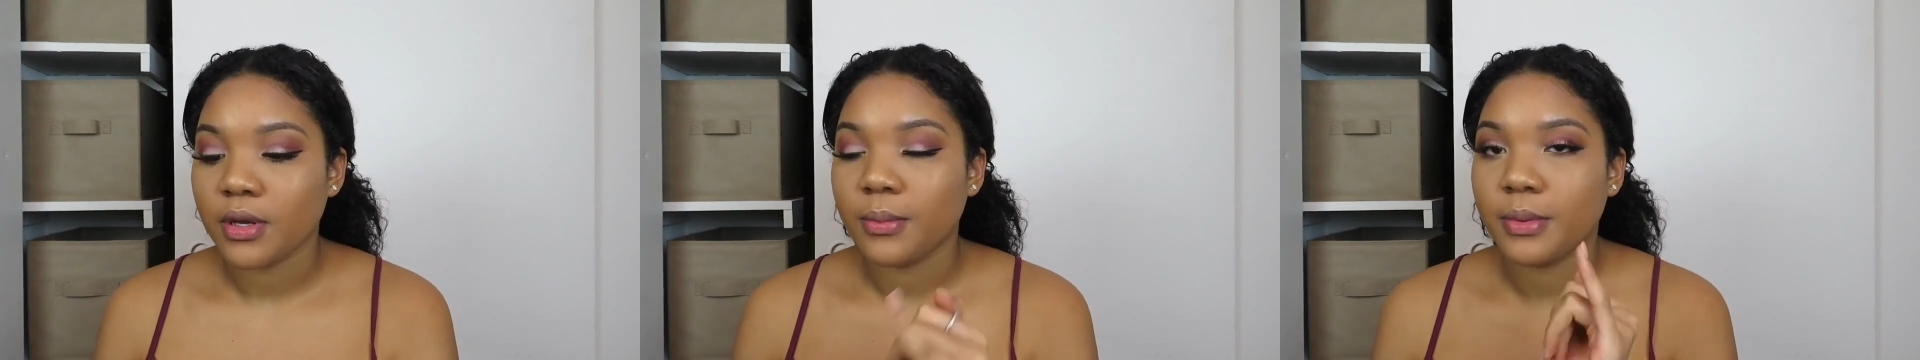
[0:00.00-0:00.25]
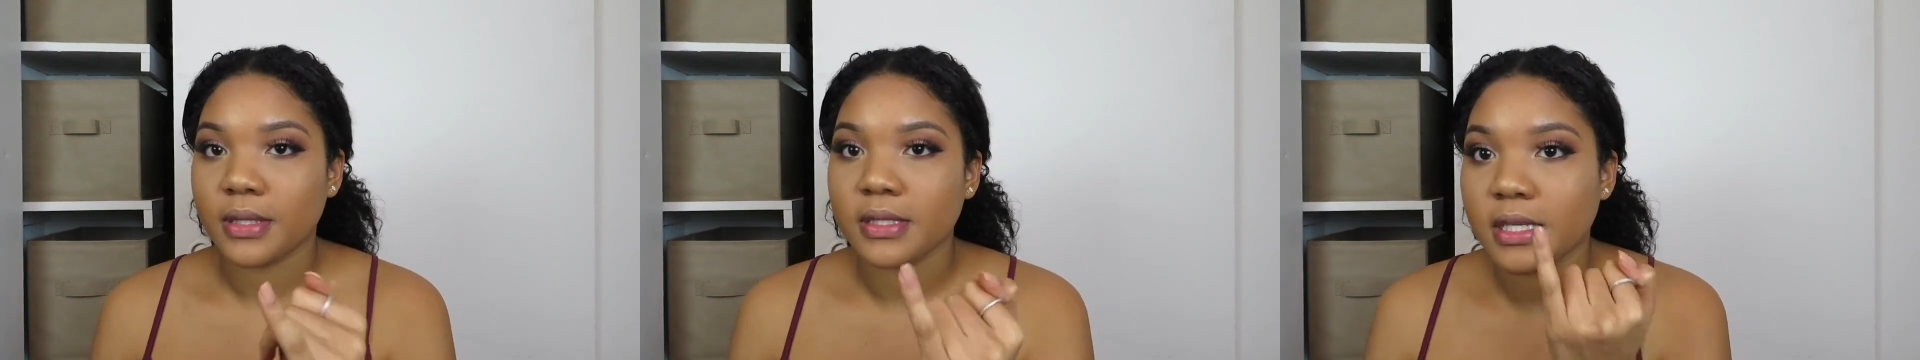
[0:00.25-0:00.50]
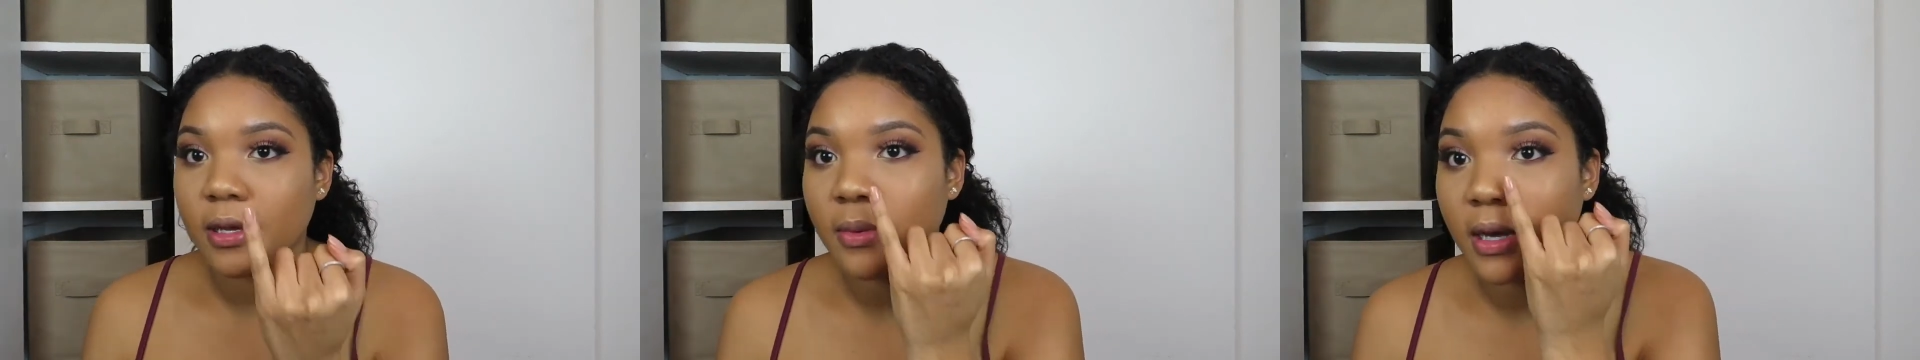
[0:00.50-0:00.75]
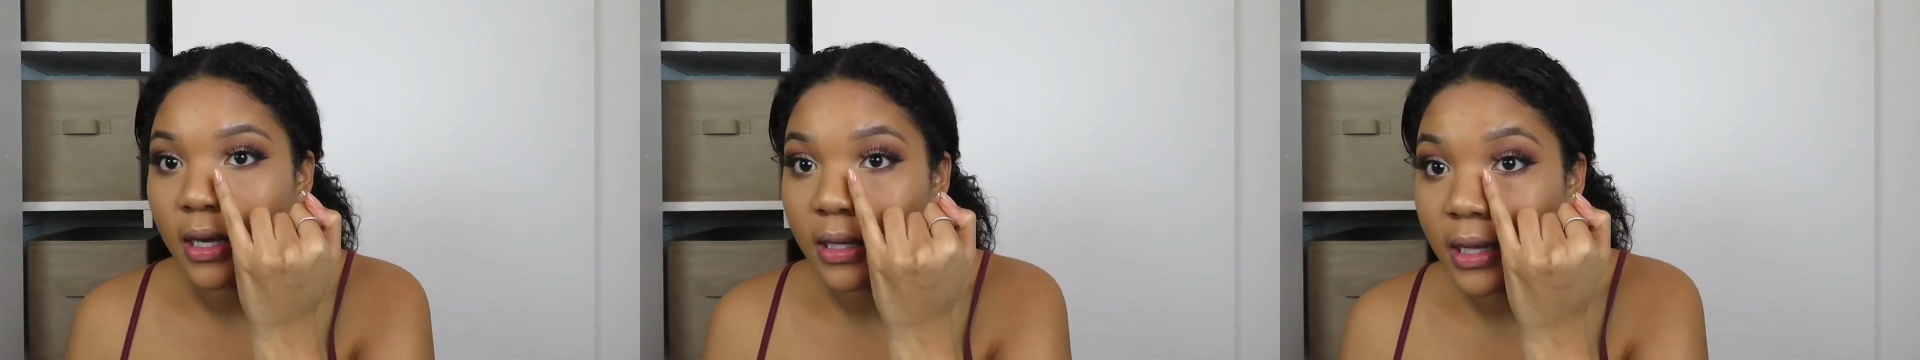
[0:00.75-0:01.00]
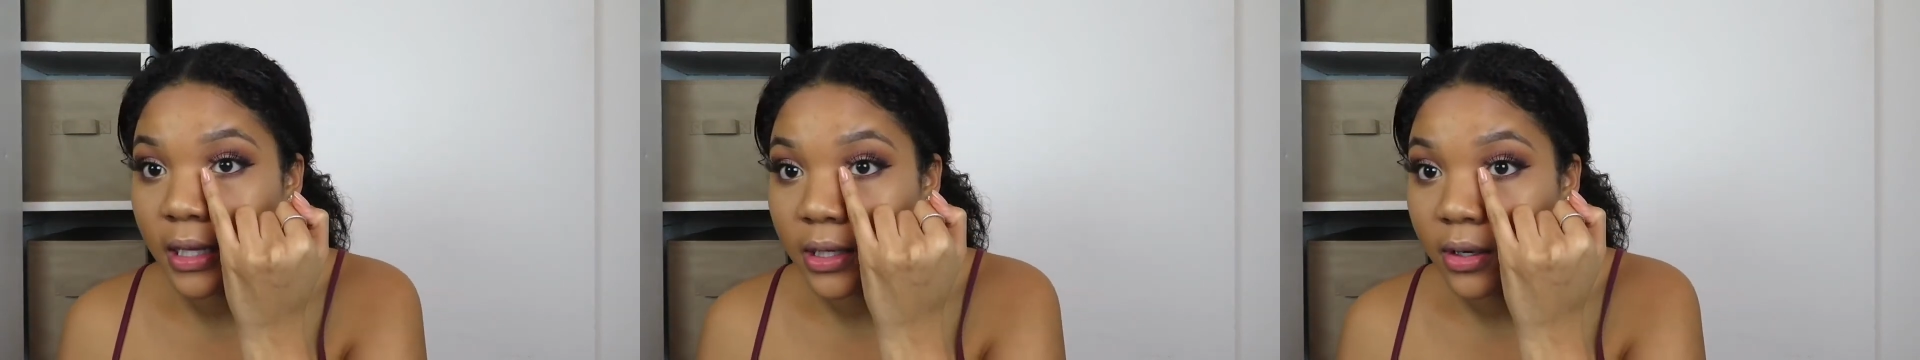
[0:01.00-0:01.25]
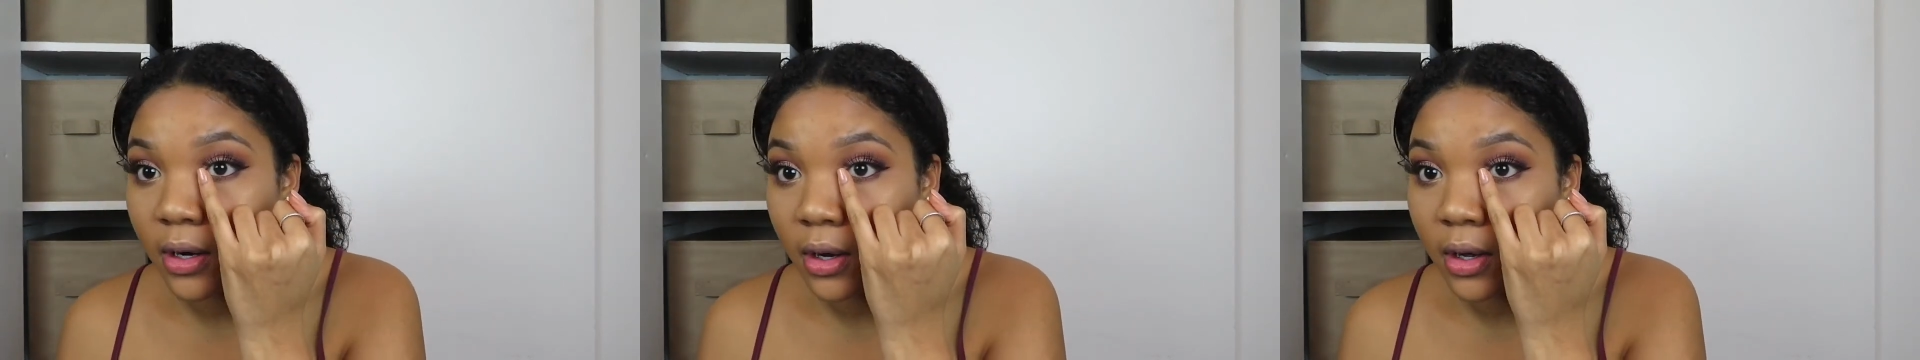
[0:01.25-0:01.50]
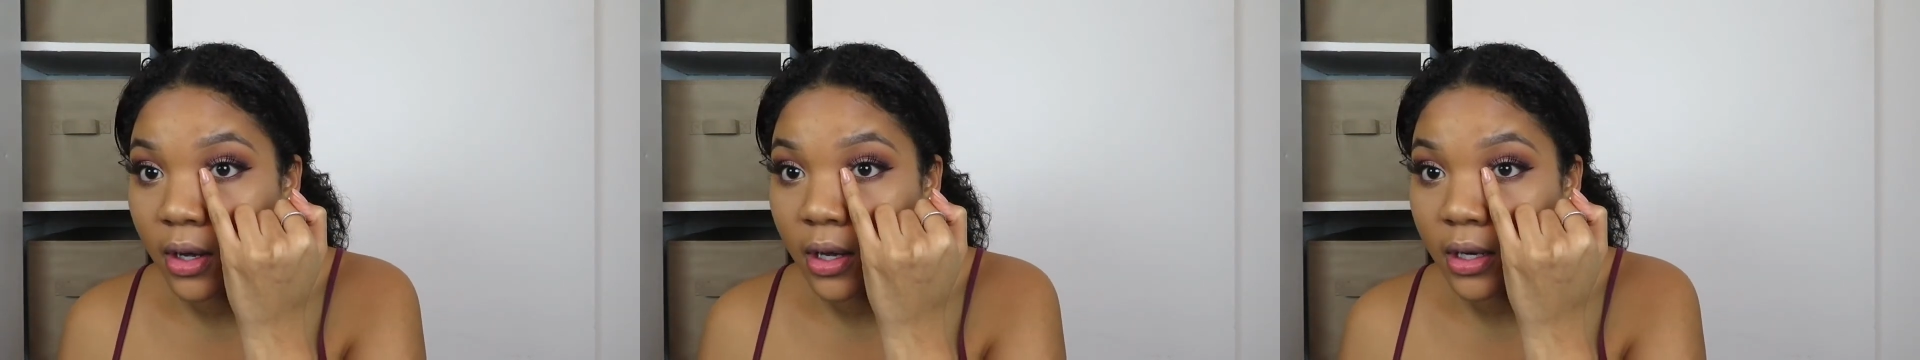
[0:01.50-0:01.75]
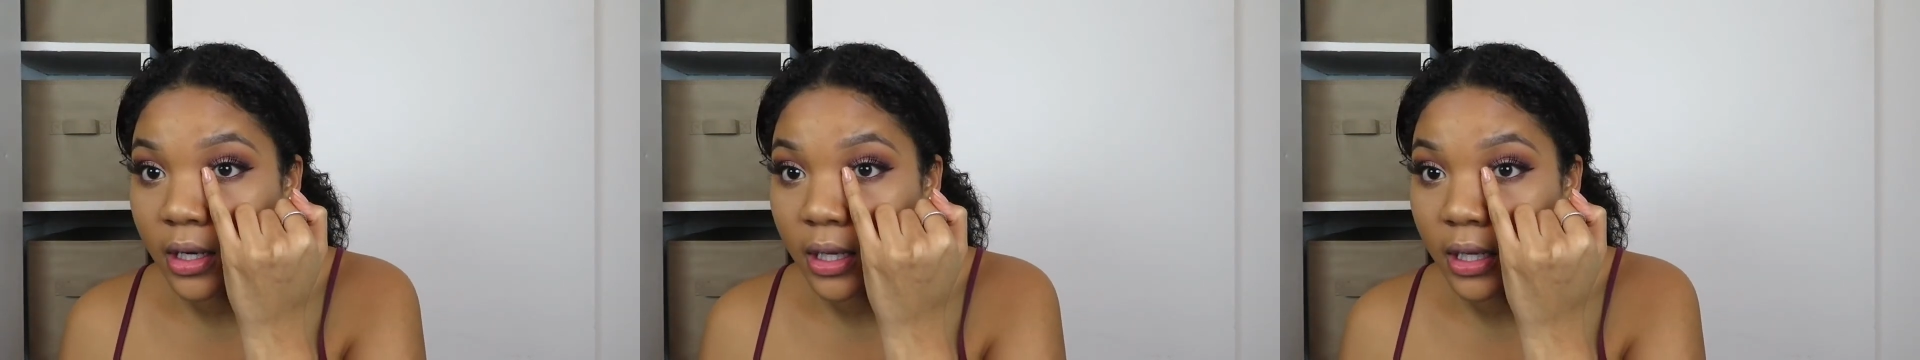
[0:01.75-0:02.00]
put the same highlighter
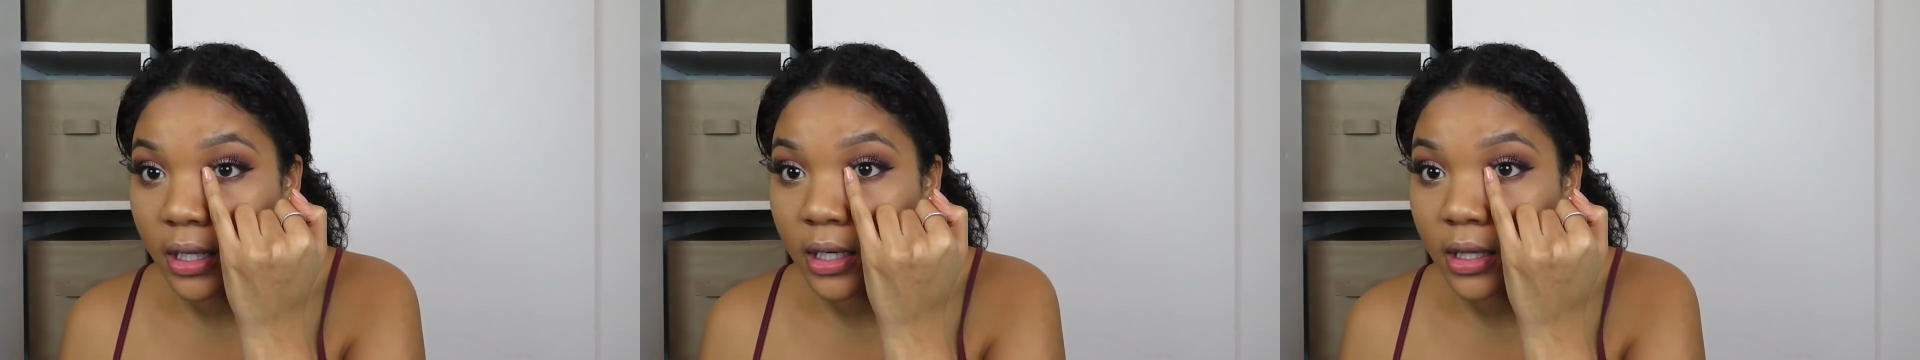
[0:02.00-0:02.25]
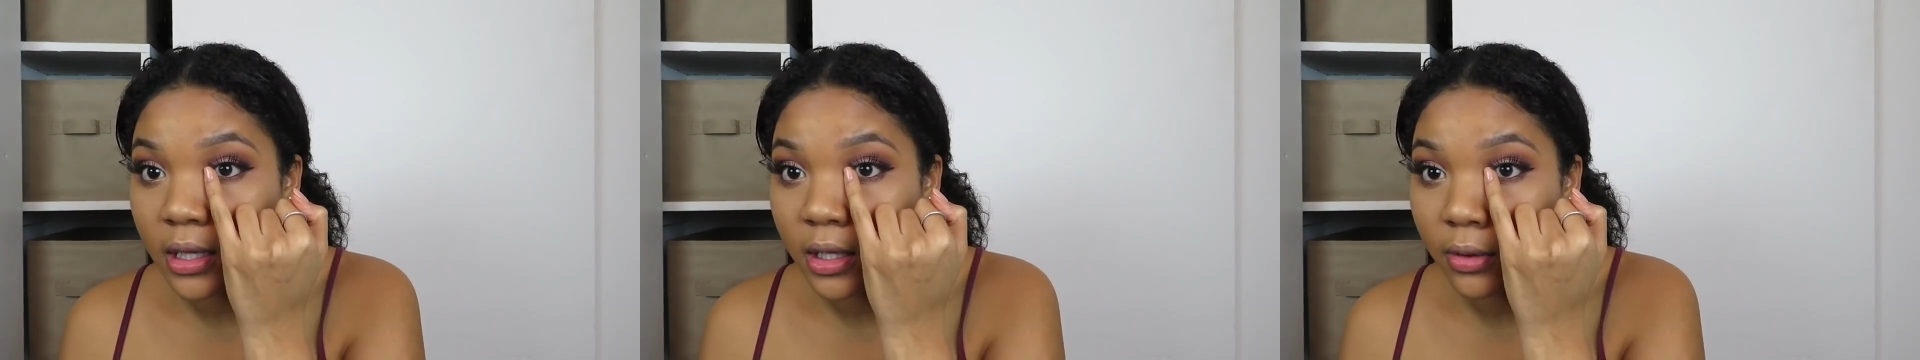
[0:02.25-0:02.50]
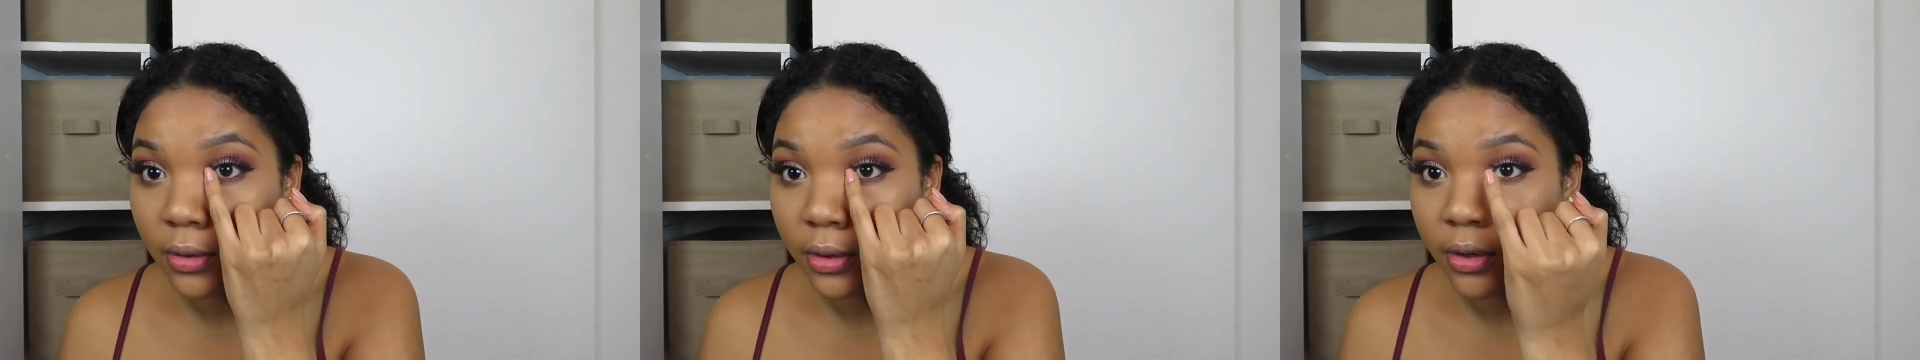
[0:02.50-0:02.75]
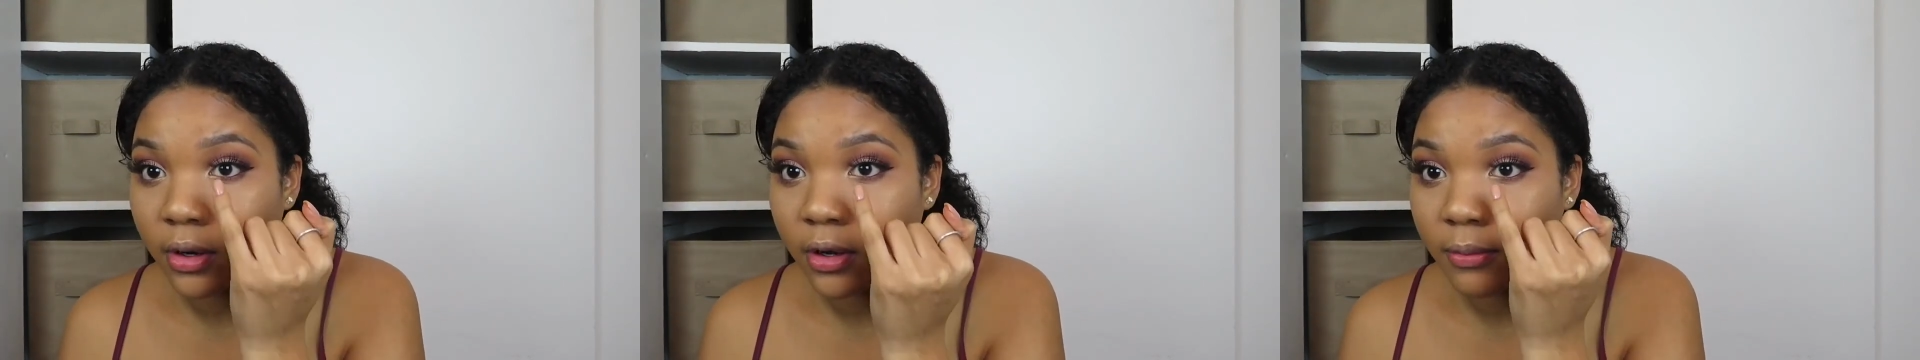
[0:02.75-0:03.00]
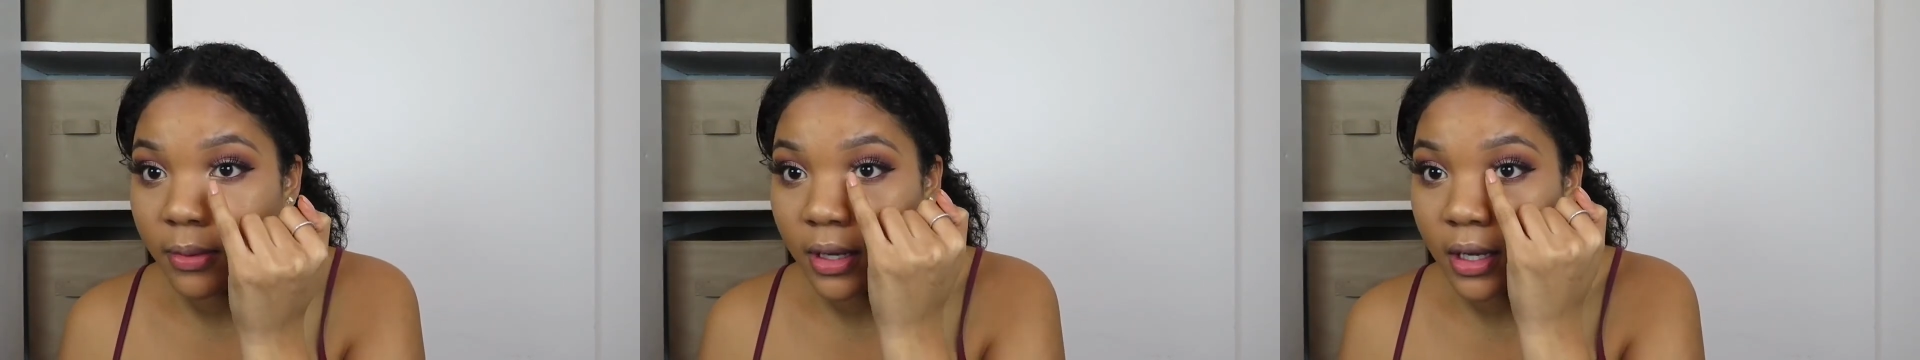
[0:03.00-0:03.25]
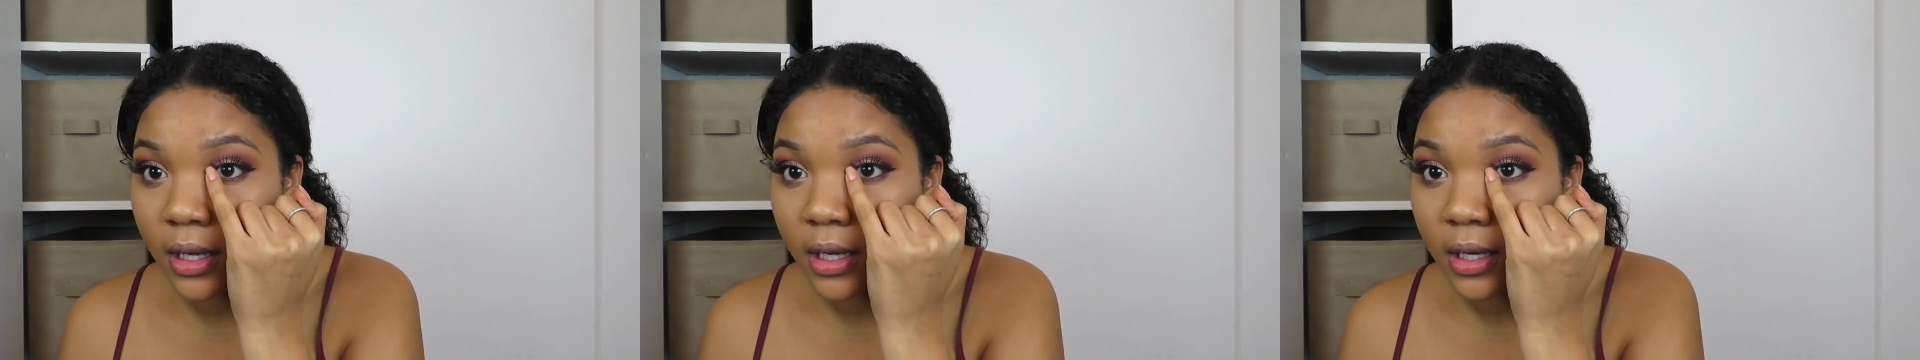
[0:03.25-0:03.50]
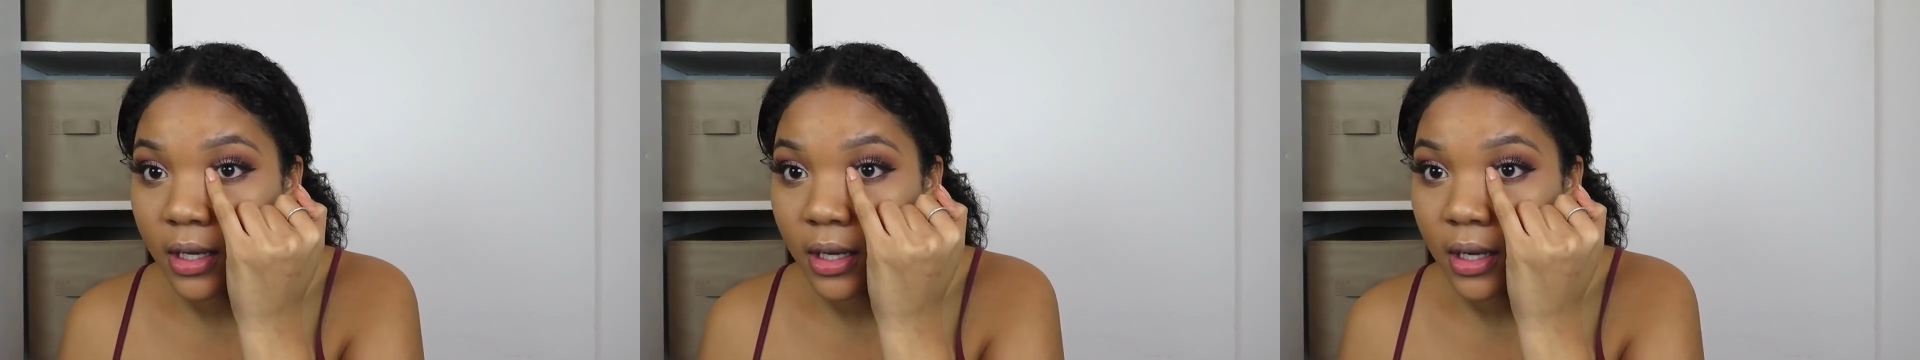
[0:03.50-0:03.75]
on in the corner of my eye.